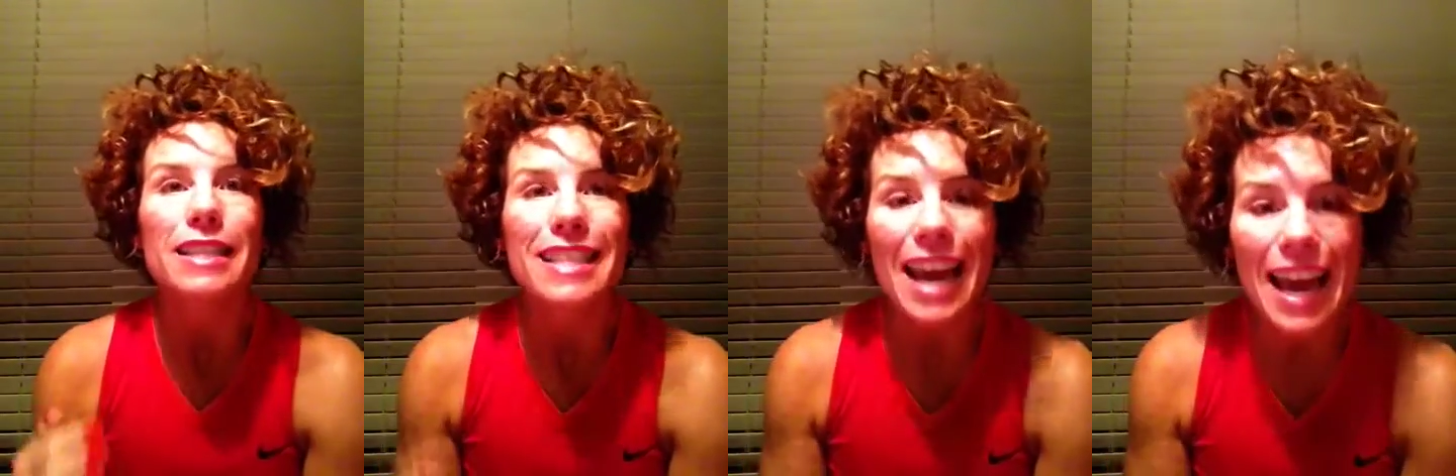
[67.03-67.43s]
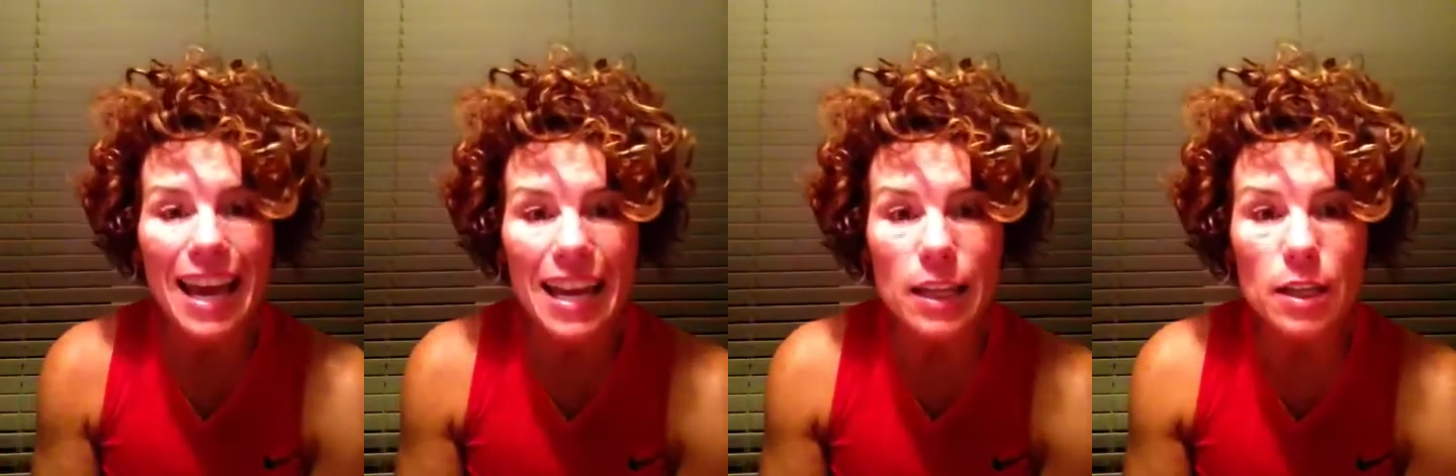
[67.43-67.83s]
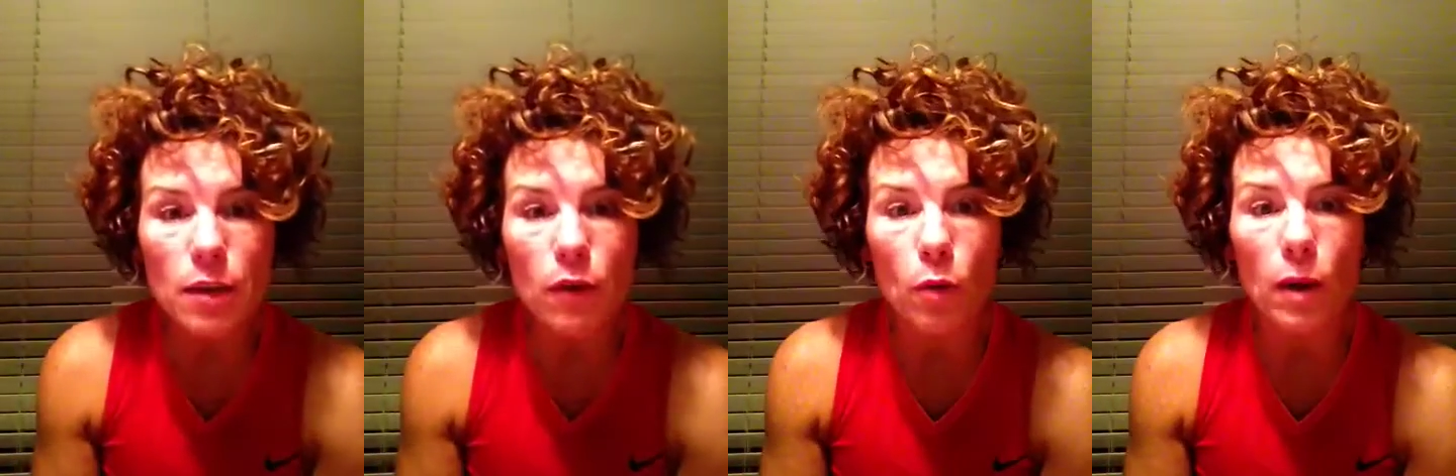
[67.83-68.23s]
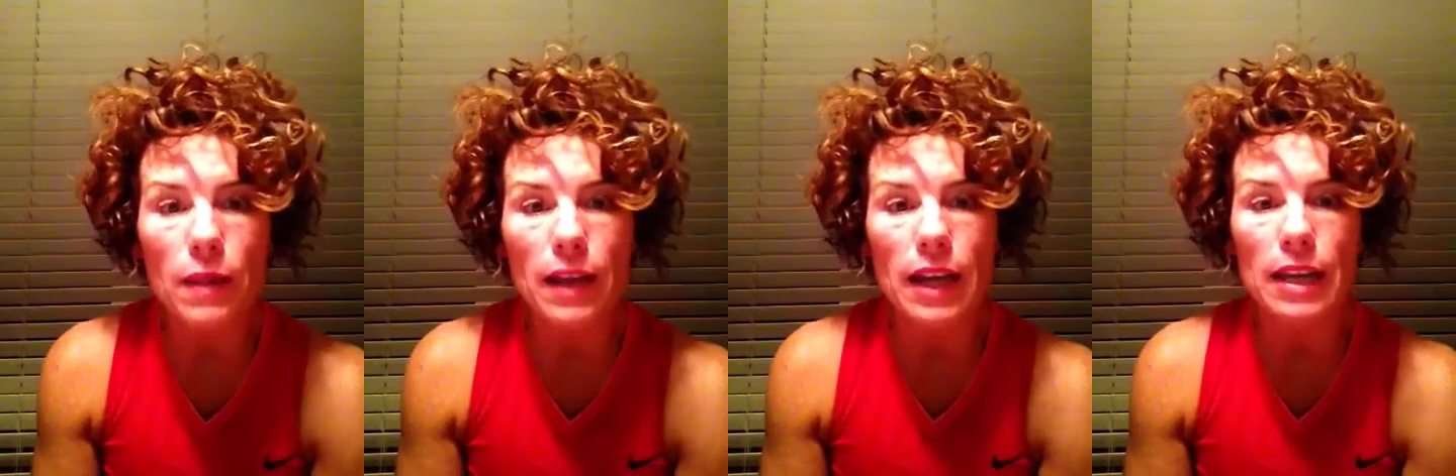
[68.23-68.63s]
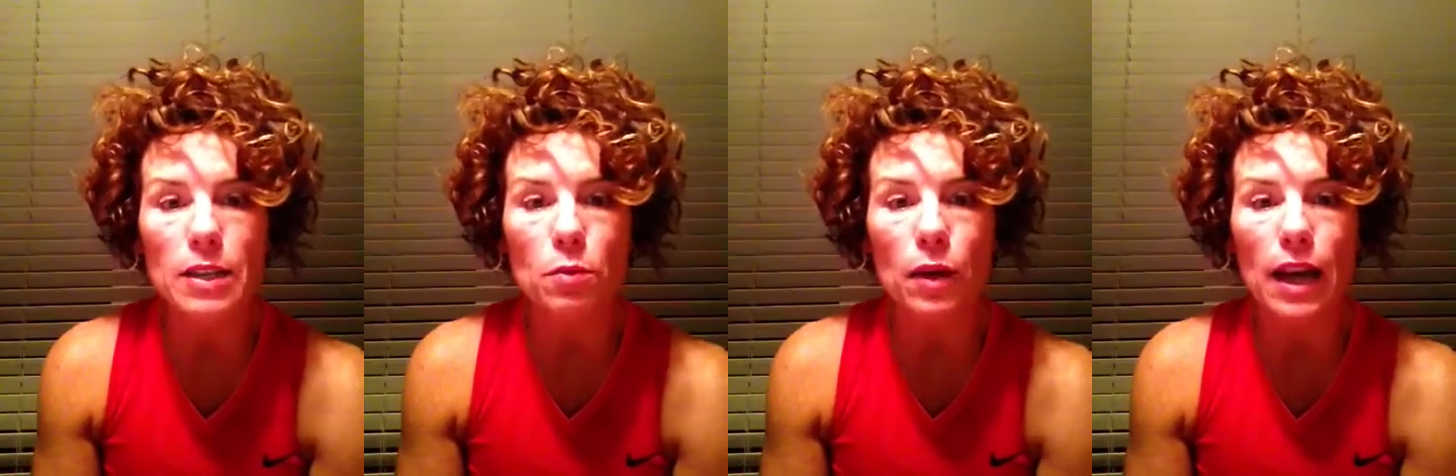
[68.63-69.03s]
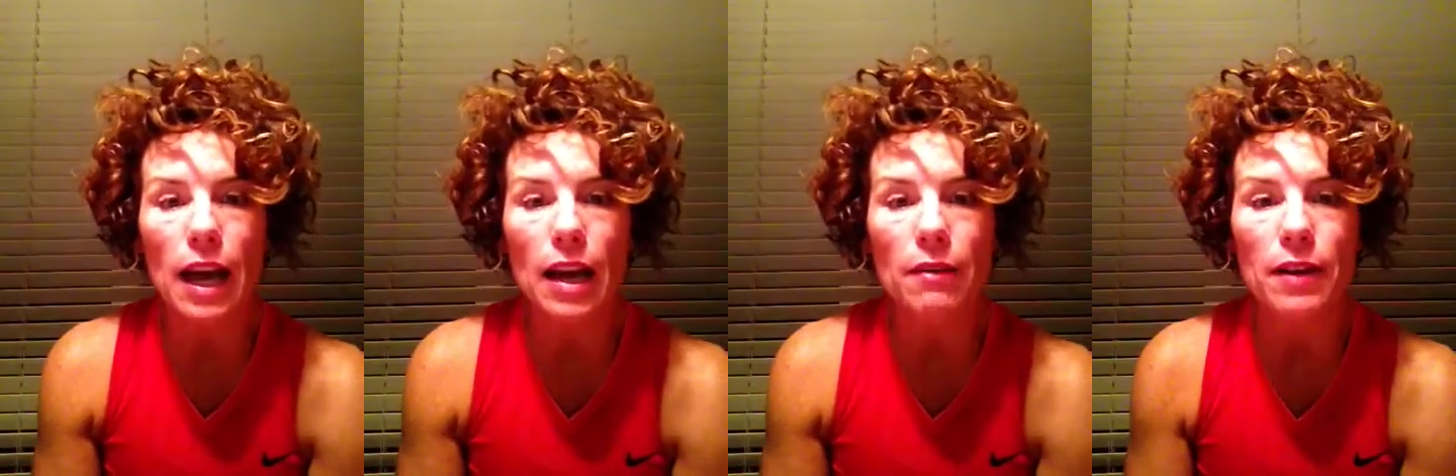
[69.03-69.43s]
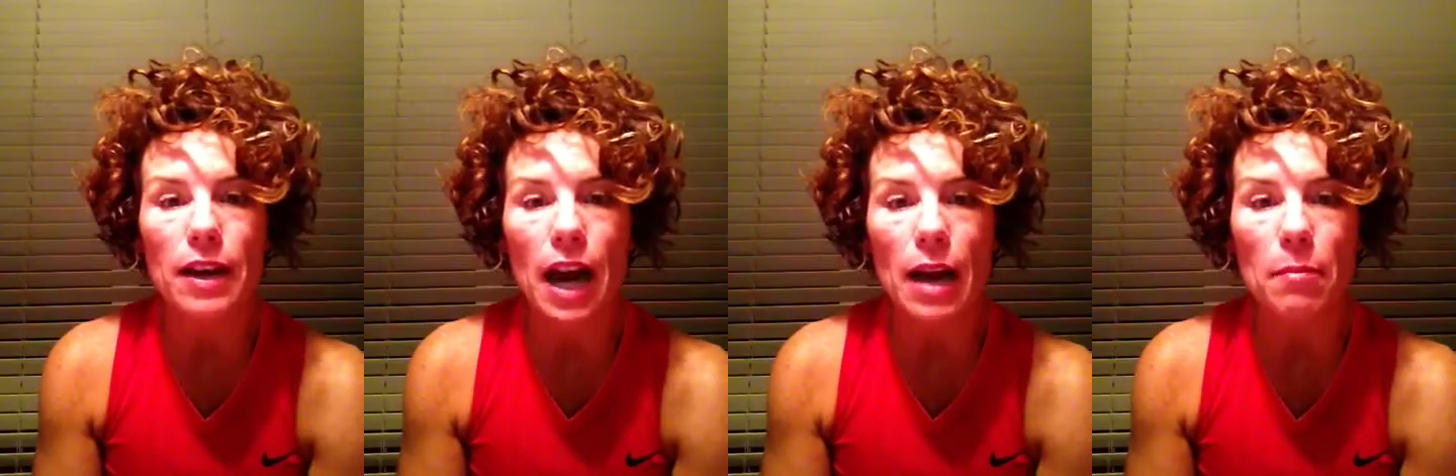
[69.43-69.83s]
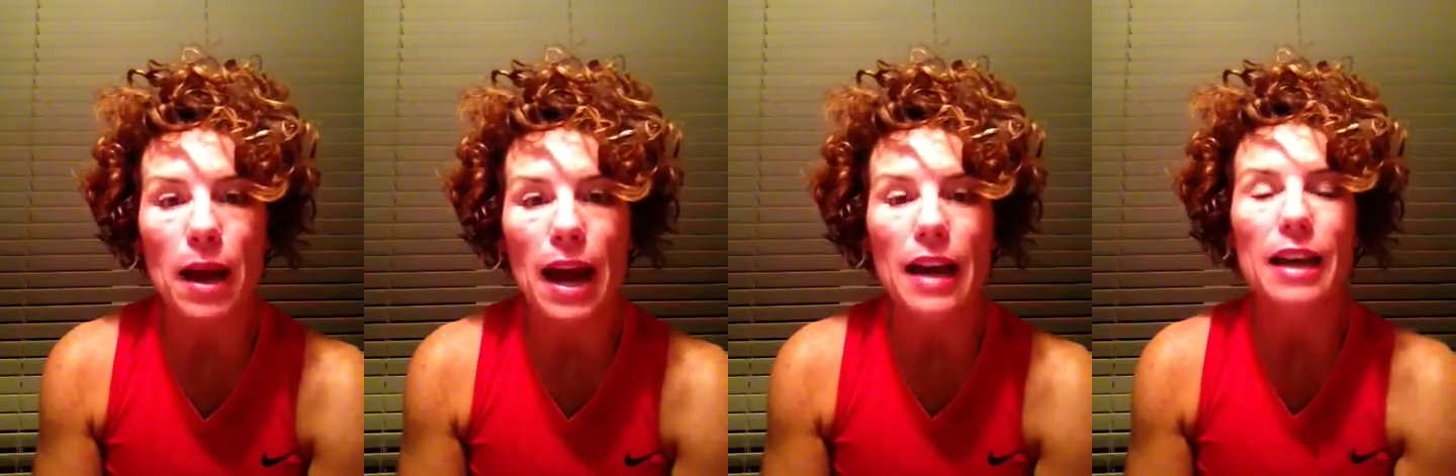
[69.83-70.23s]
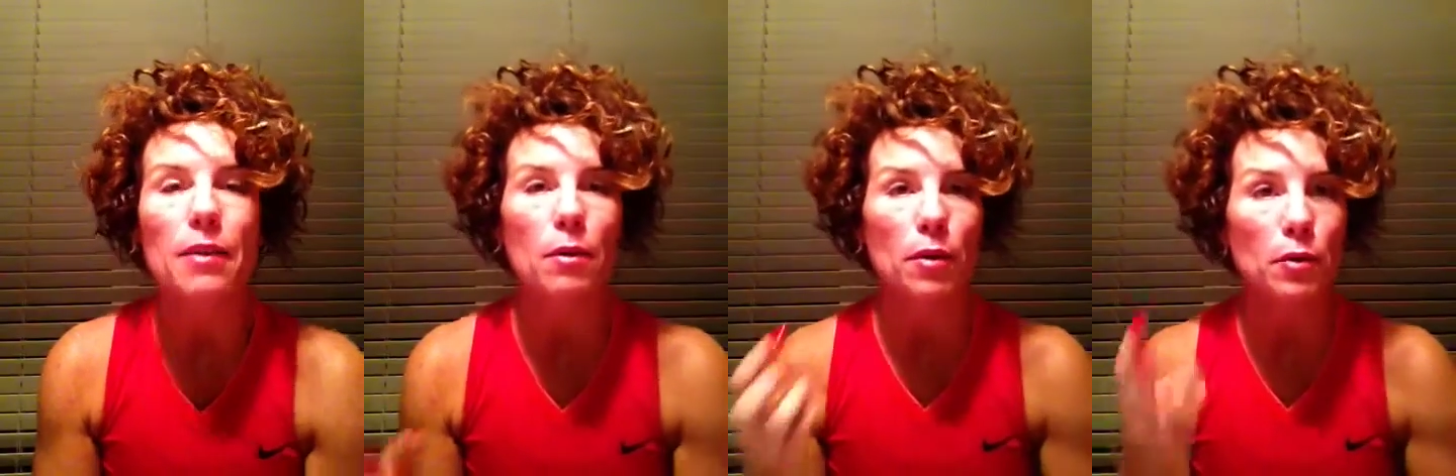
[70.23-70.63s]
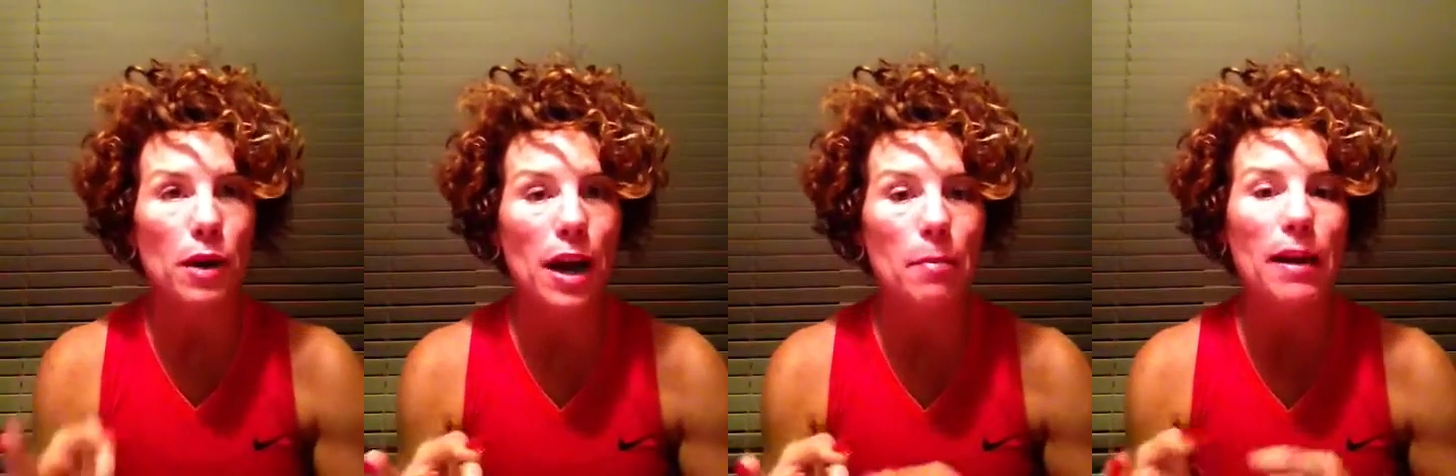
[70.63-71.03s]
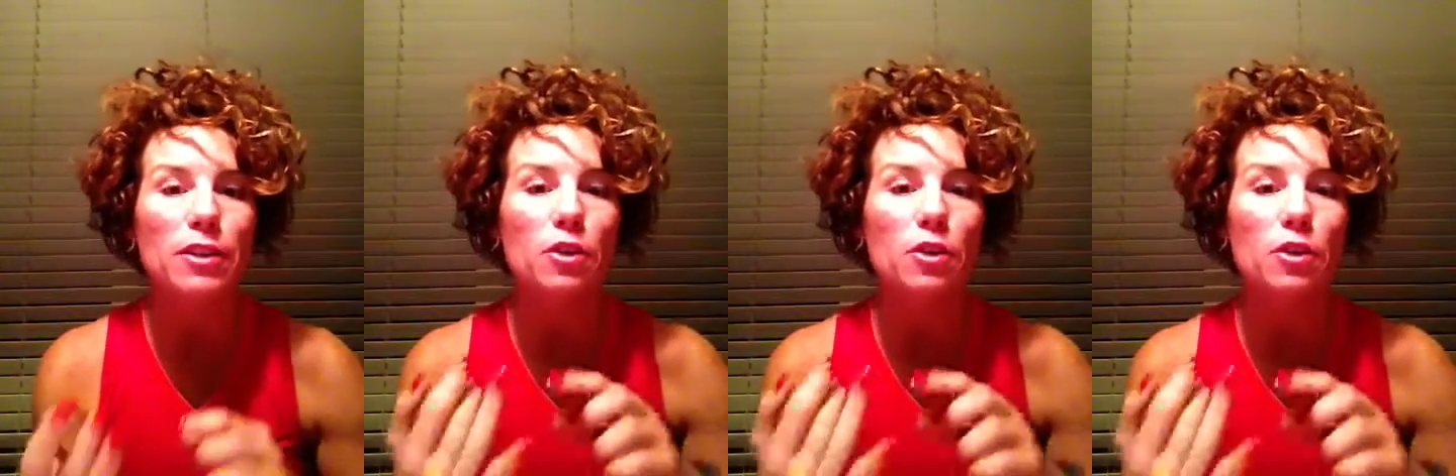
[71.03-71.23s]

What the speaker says: days for when the kids would have an iPad, and there were 3 iPads.